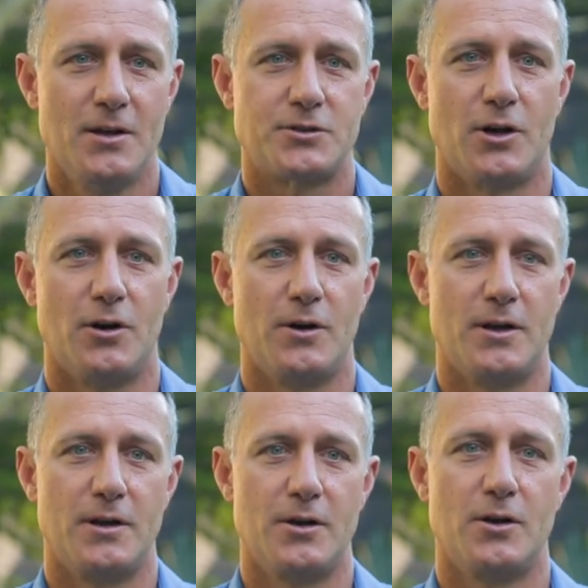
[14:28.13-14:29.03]
So
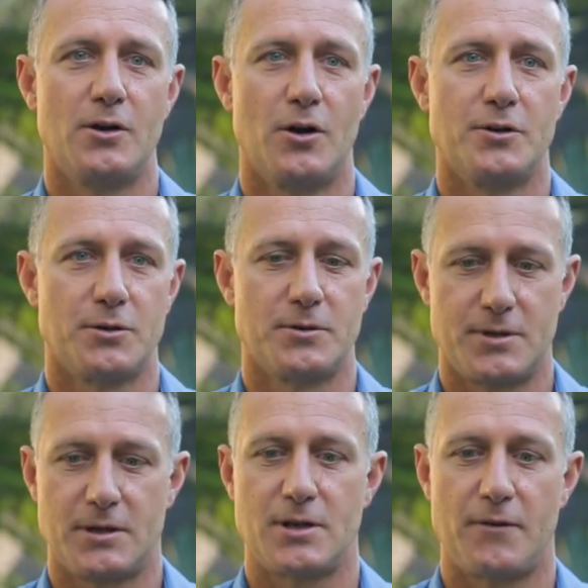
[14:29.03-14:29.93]
you know, so it's,
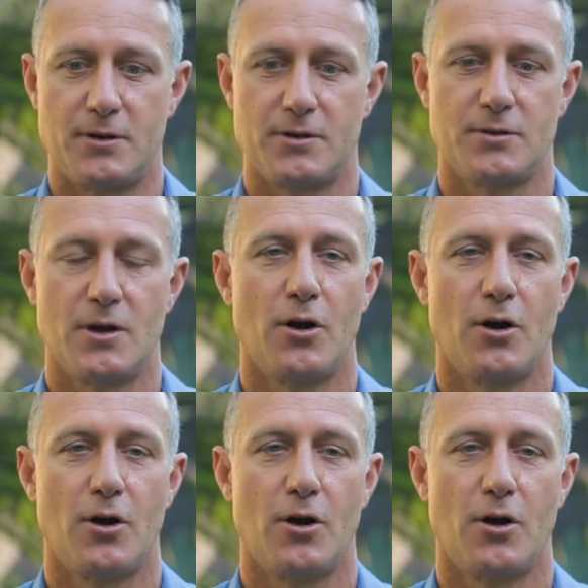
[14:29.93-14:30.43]
it's having to.